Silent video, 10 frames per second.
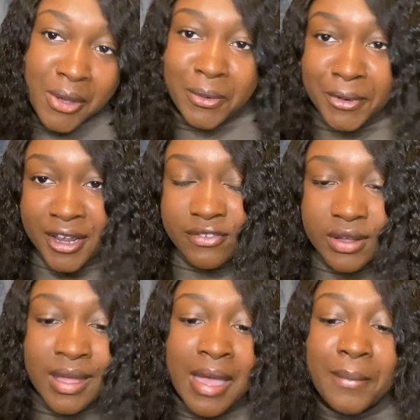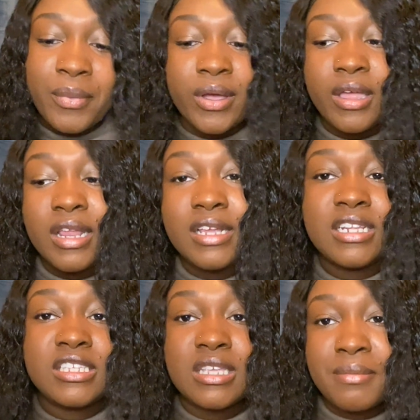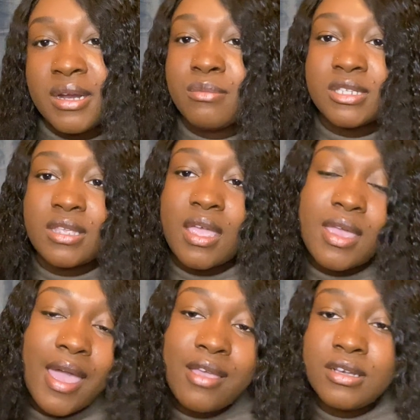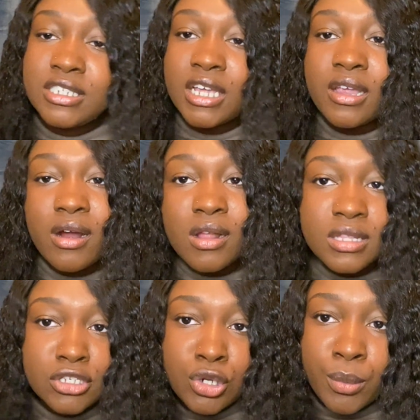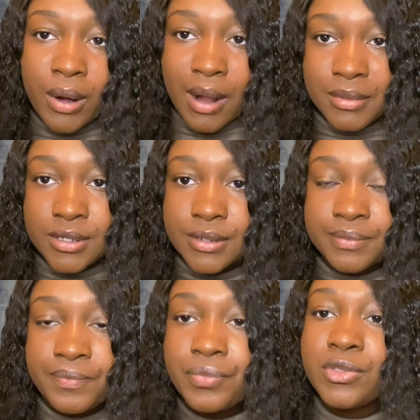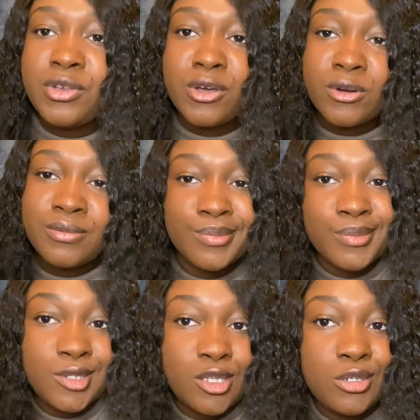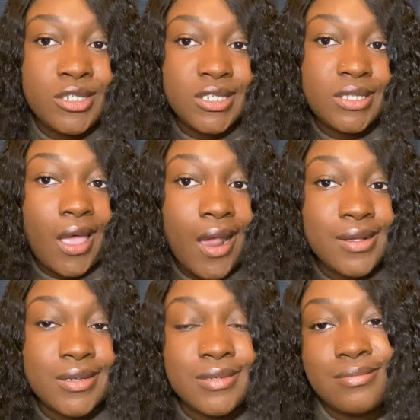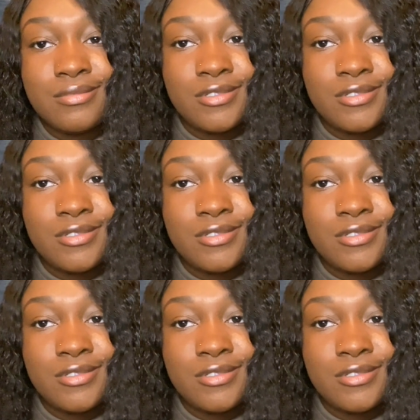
or whatever. But, and then some of them would say, yeah, you can check in early, it's no problem, you know? So you just gotta